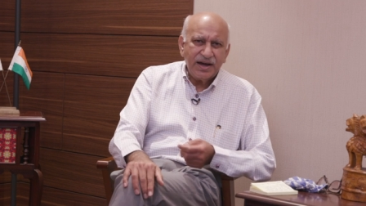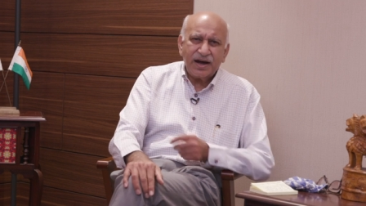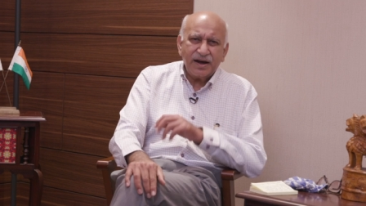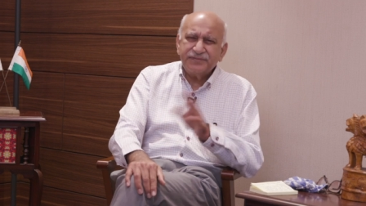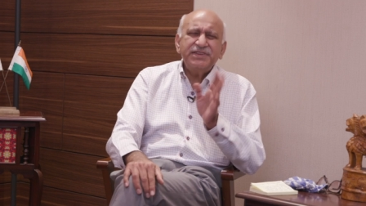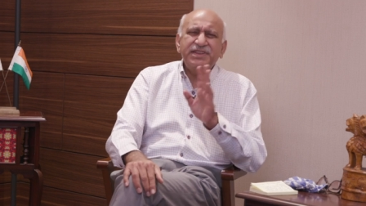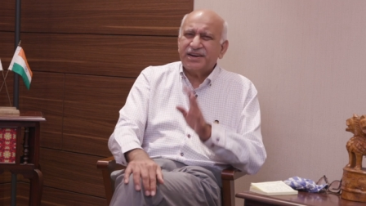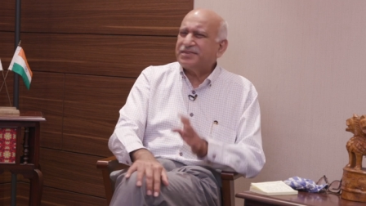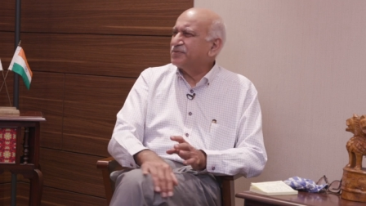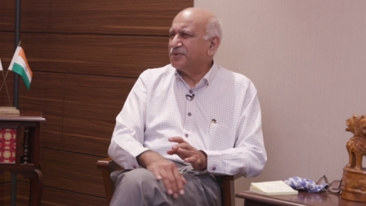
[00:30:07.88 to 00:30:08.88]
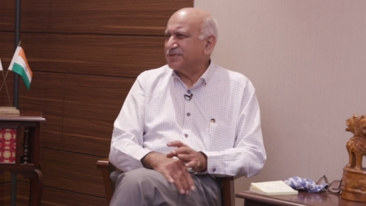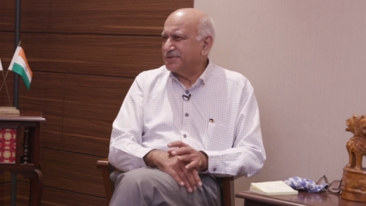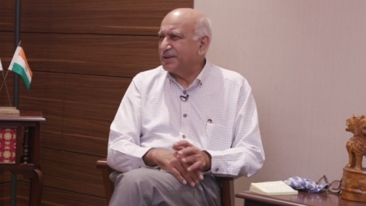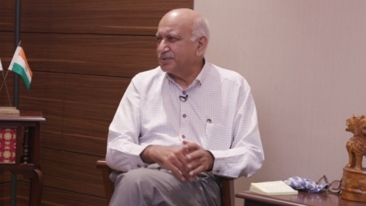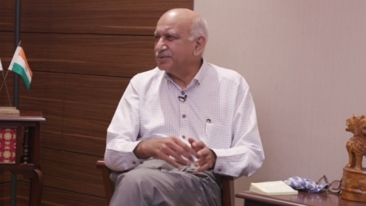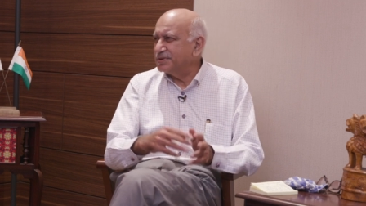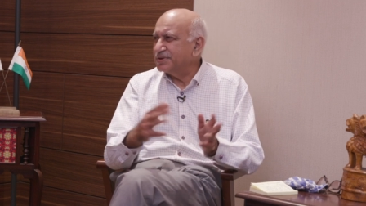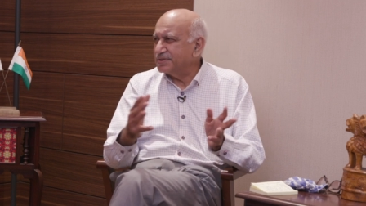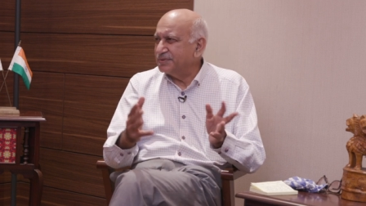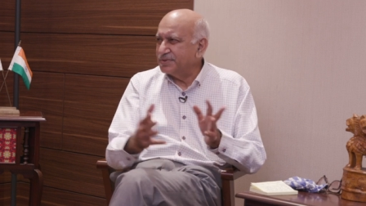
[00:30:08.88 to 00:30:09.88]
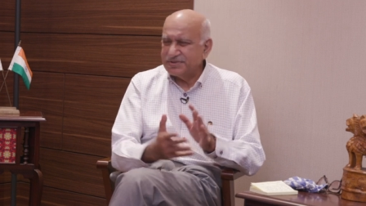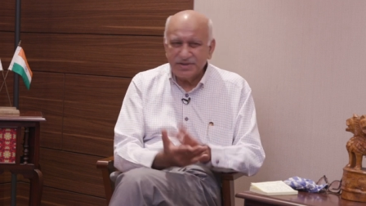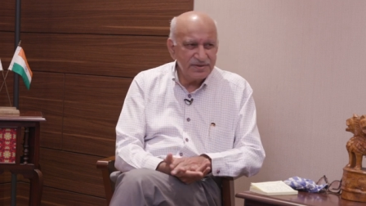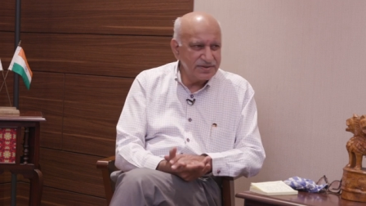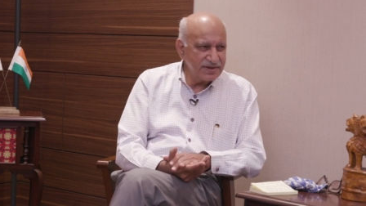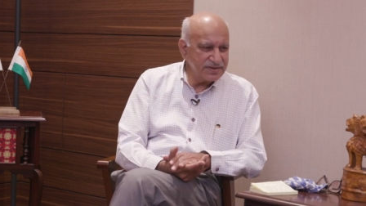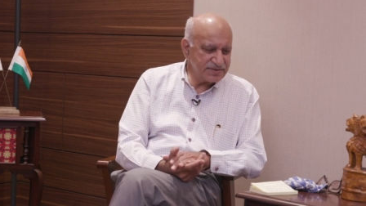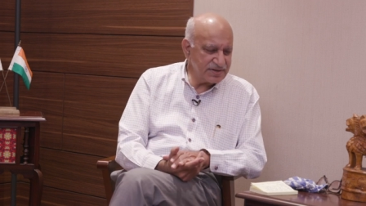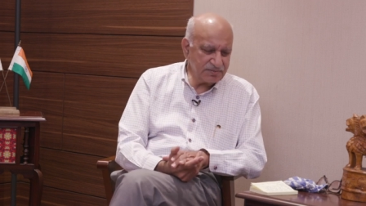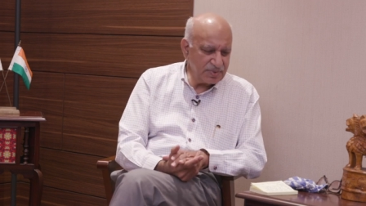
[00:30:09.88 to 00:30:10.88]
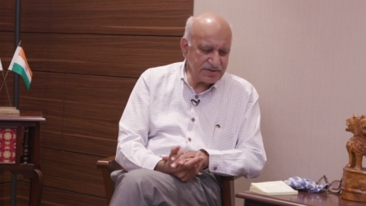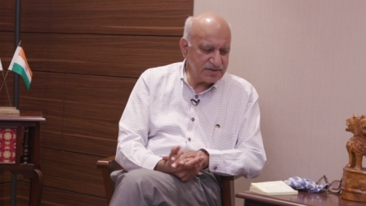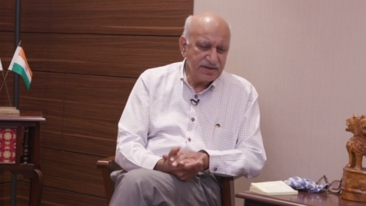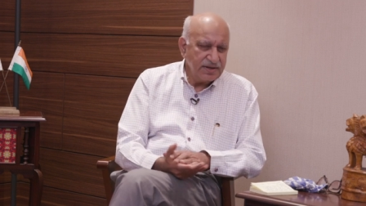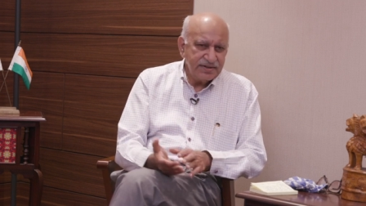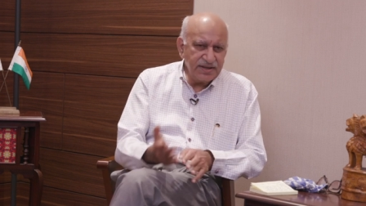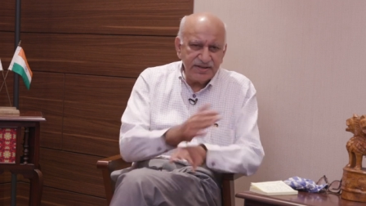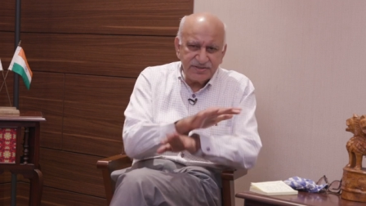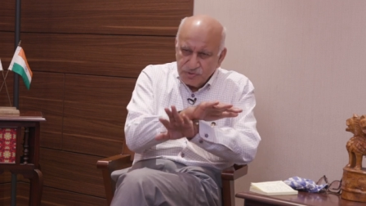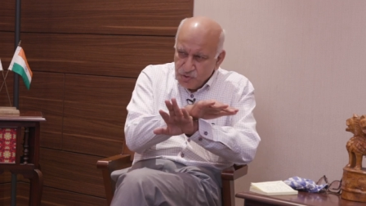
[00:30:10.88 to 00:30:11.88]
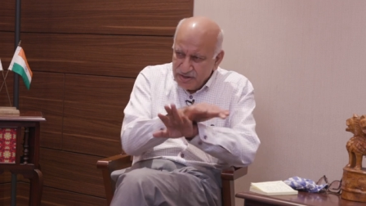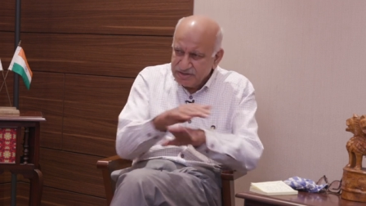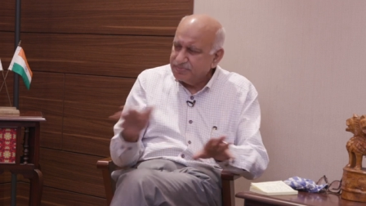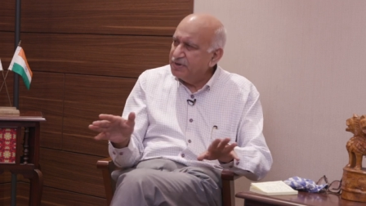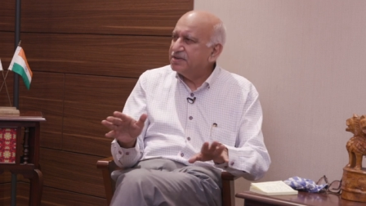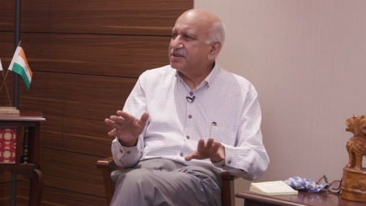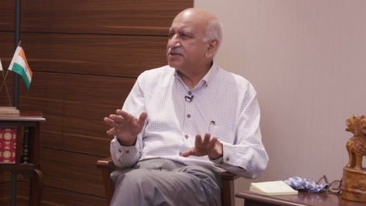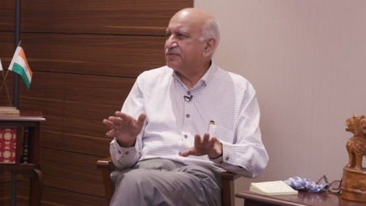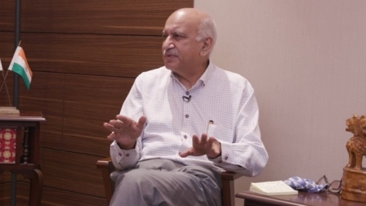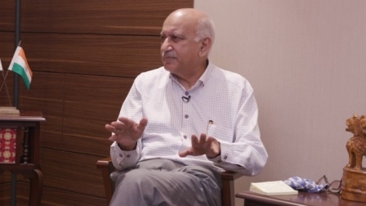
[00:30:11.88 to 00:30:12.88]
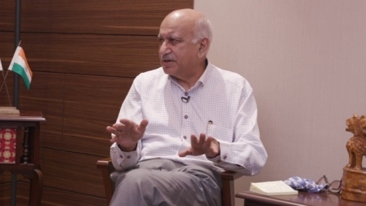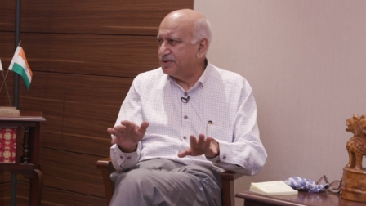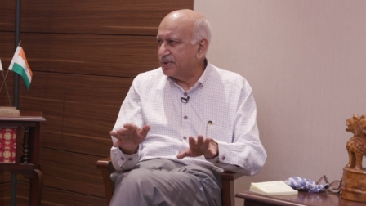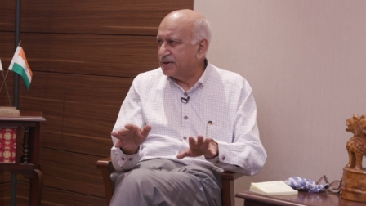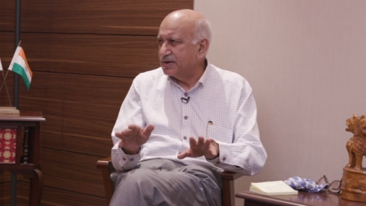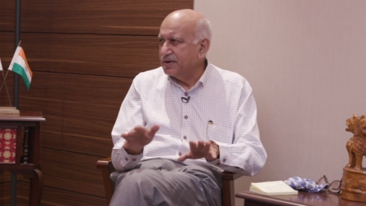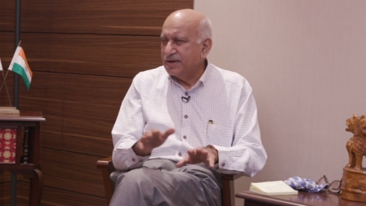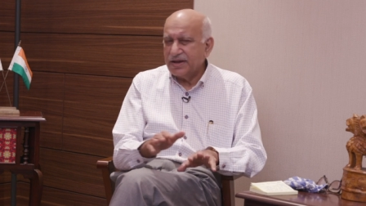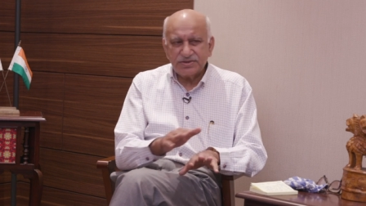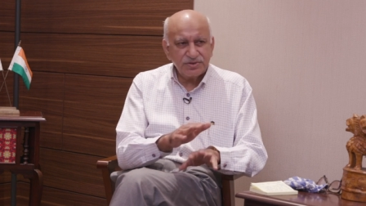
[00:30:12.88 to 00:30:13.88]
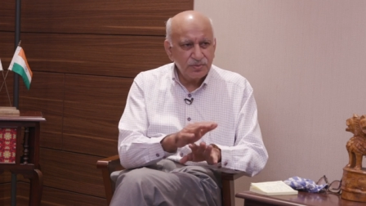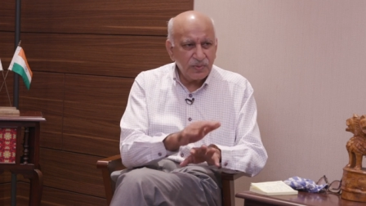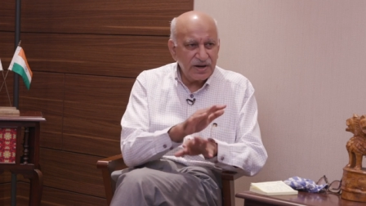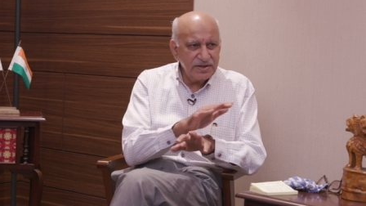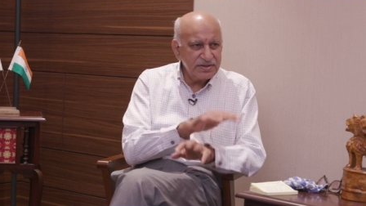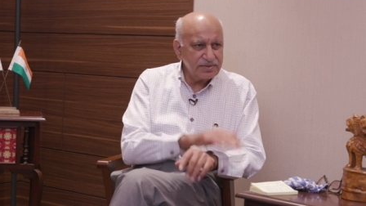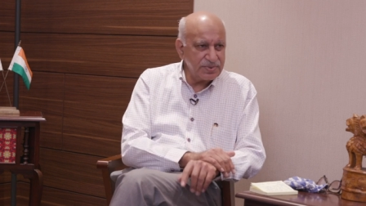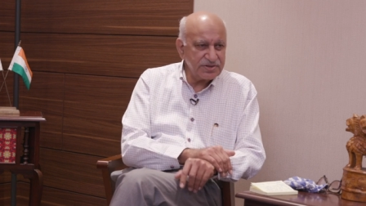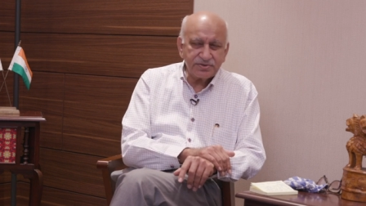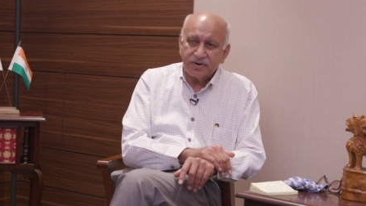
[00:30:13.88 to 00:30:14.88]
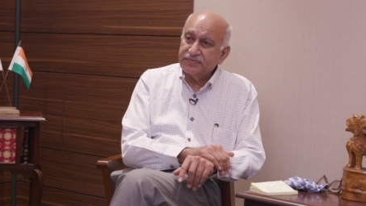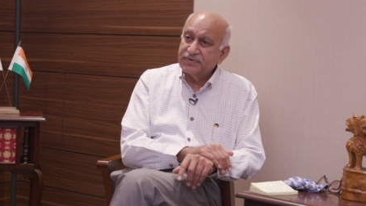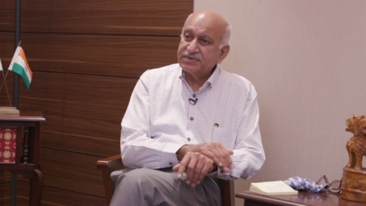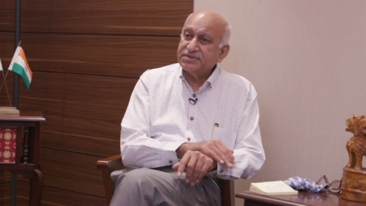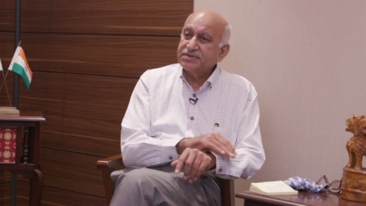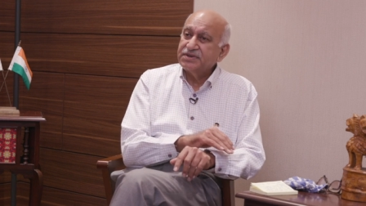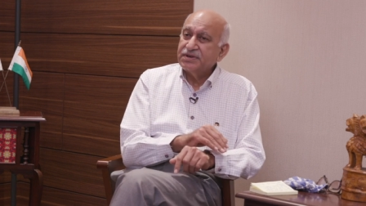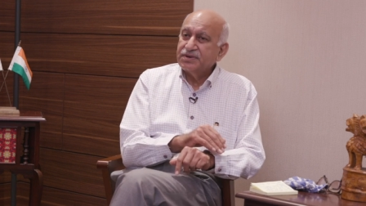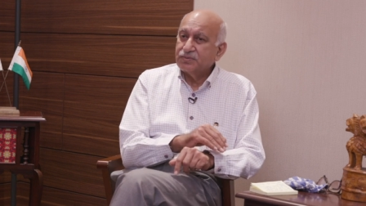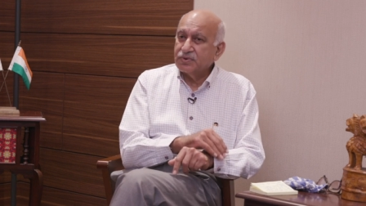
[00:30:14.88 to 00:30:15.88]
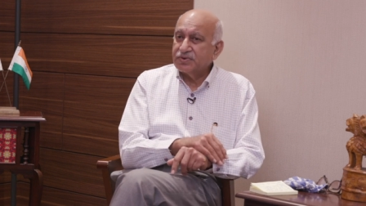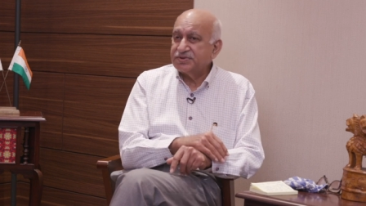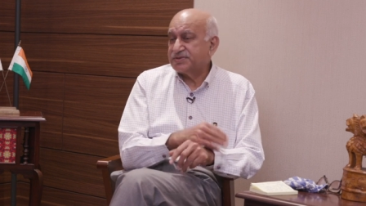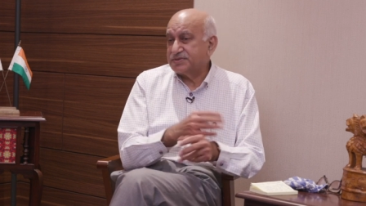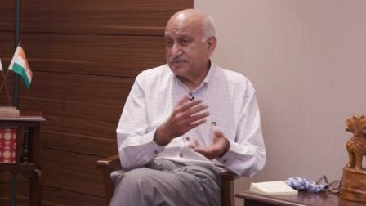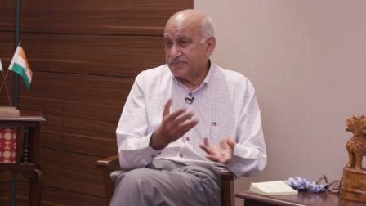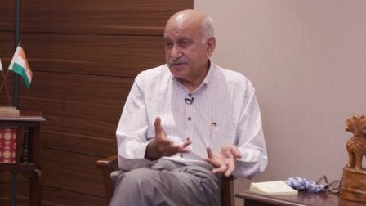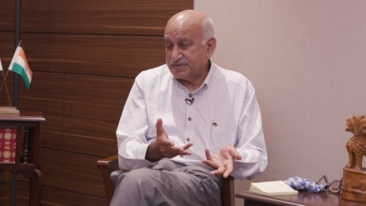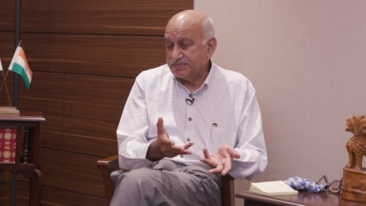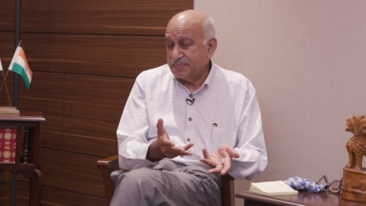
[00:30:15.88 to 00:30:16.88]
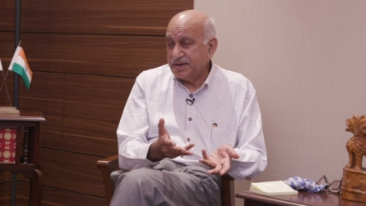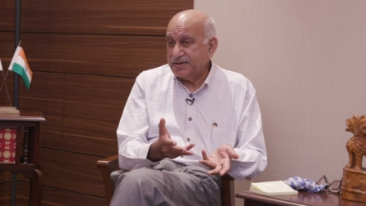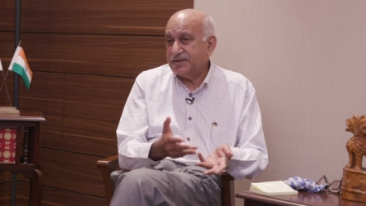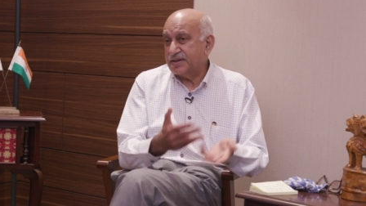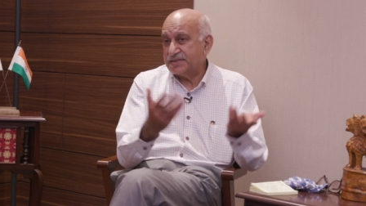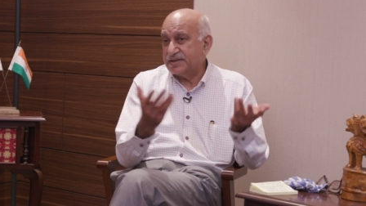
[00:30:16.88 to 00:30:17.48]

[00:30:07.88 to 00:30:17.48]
After that, of course, I don't think there was any realistic. But there is no explanation from anyone as to why that press conference was first made and